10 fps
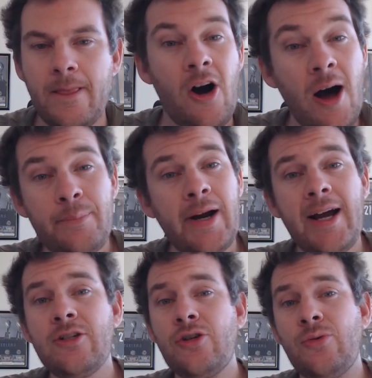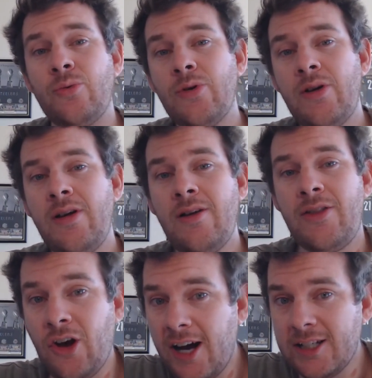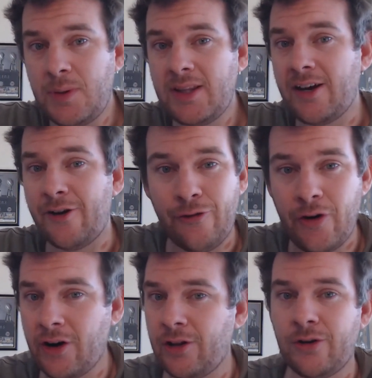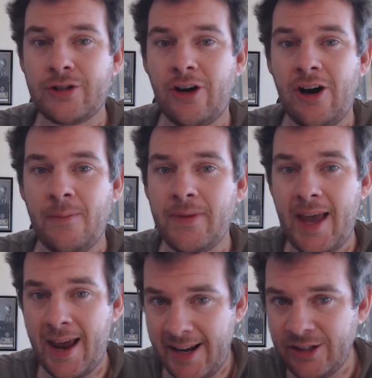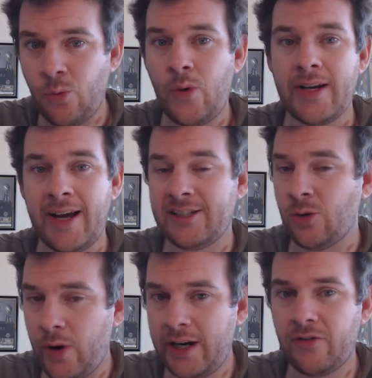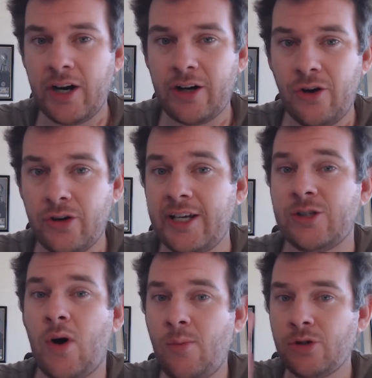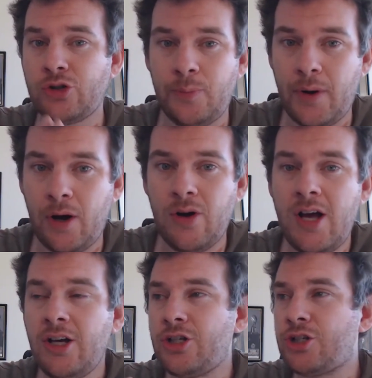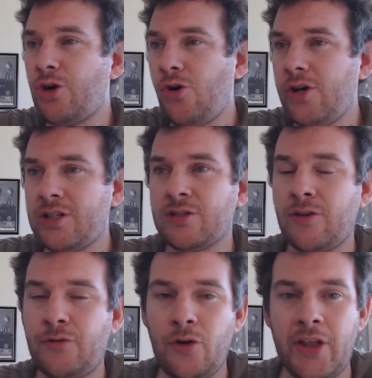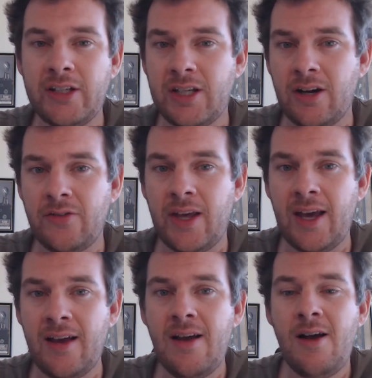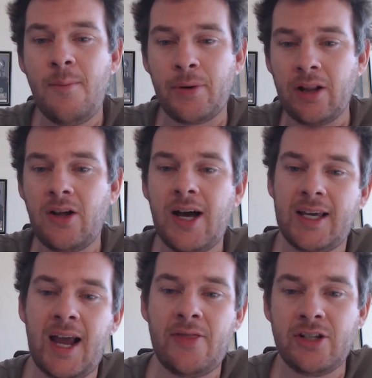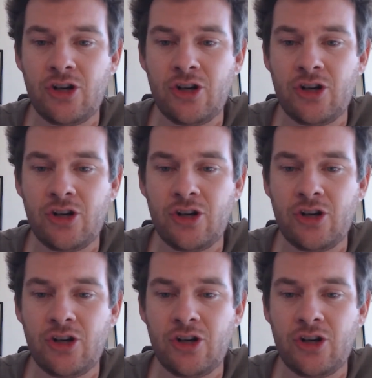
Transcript: I'm proud too. The guy's been there a very long time, and he's a winner. He has a winning record. He's won one Super Bowl. Sure, he's lost a few things here and there, but I like how this